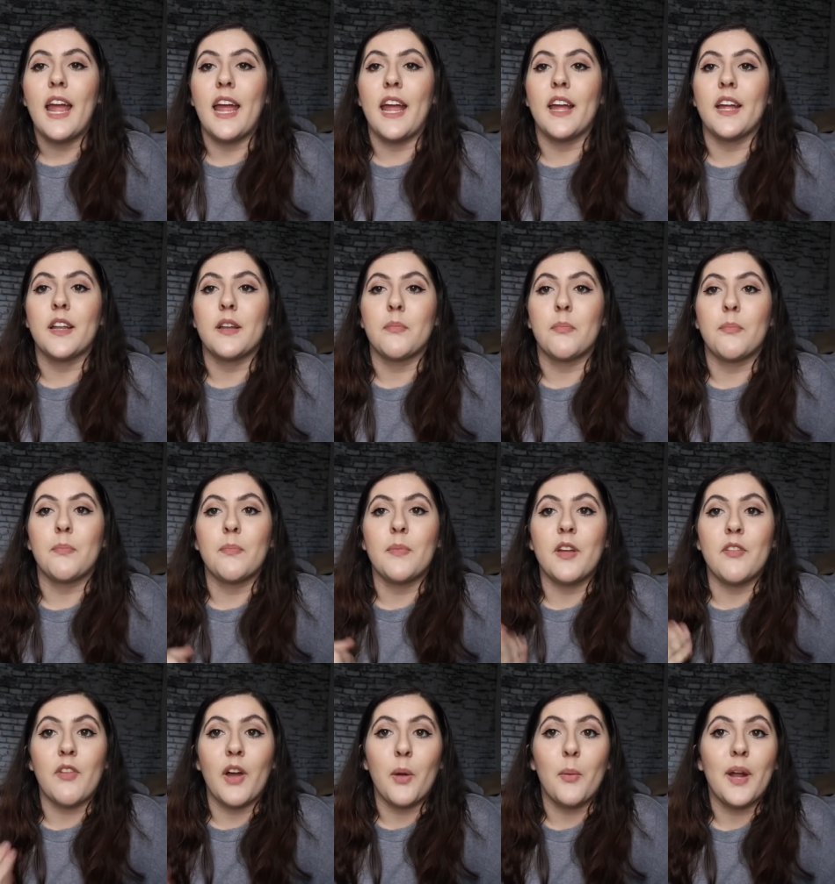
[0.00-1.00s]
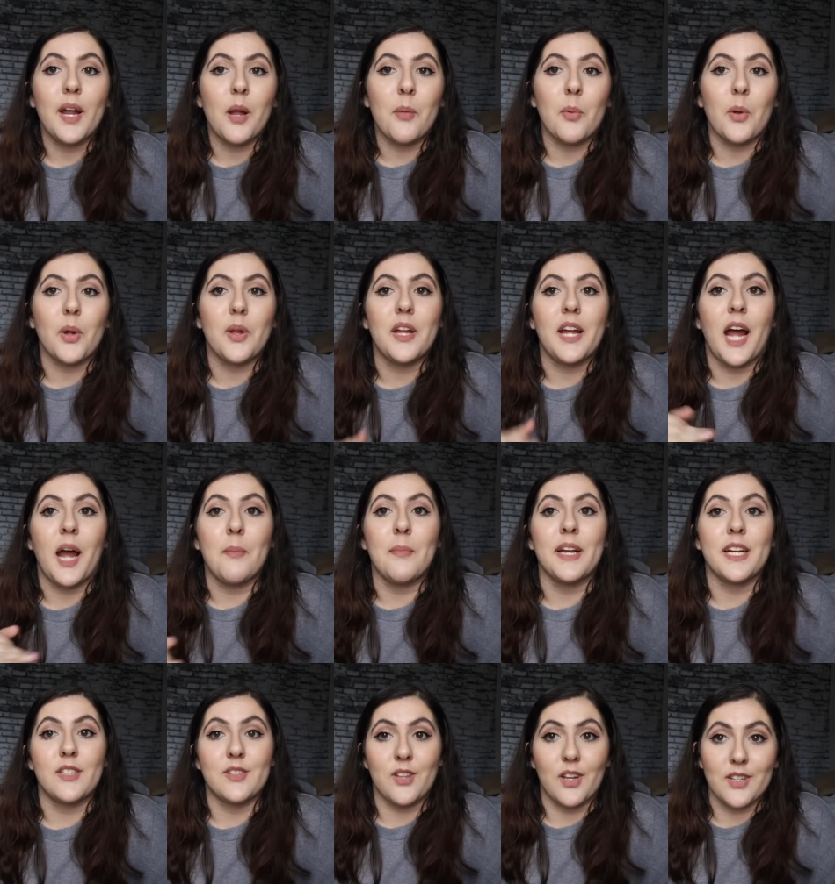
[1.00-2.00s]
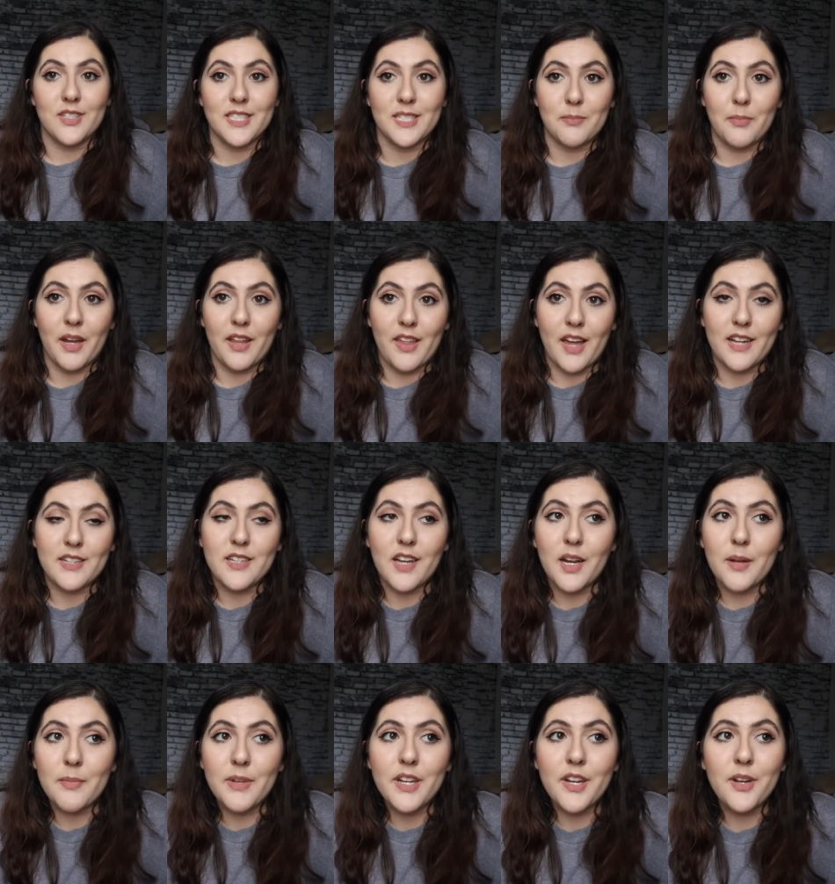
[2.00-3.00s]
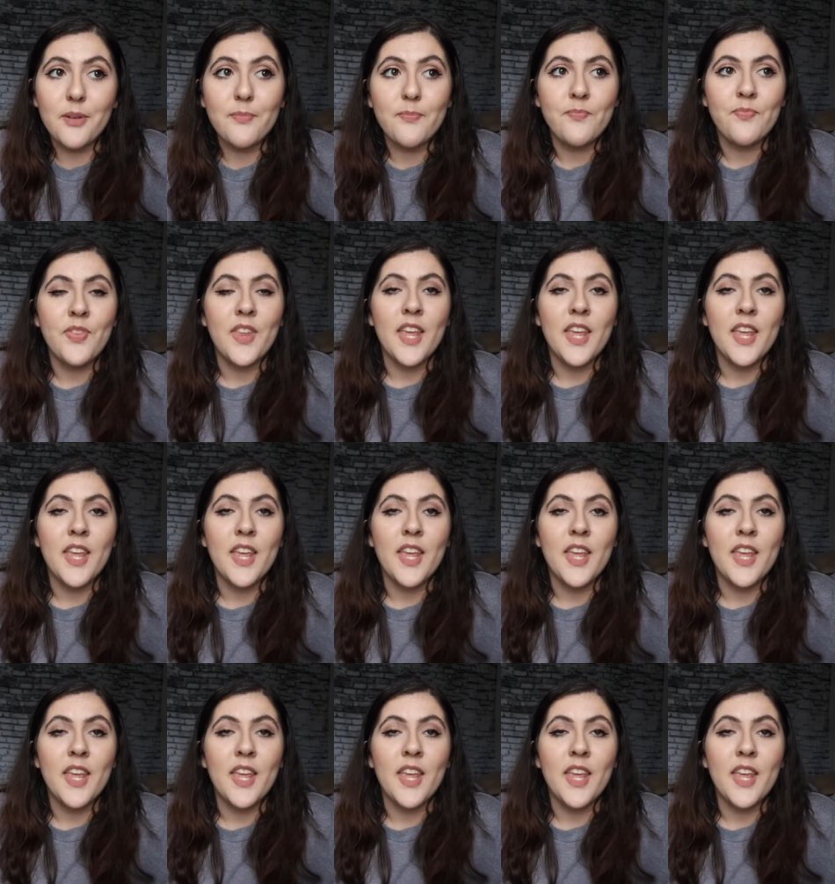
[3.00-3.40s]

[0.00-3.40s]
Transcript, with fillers: and if I wake up early, I'm exhausted by that time, you know?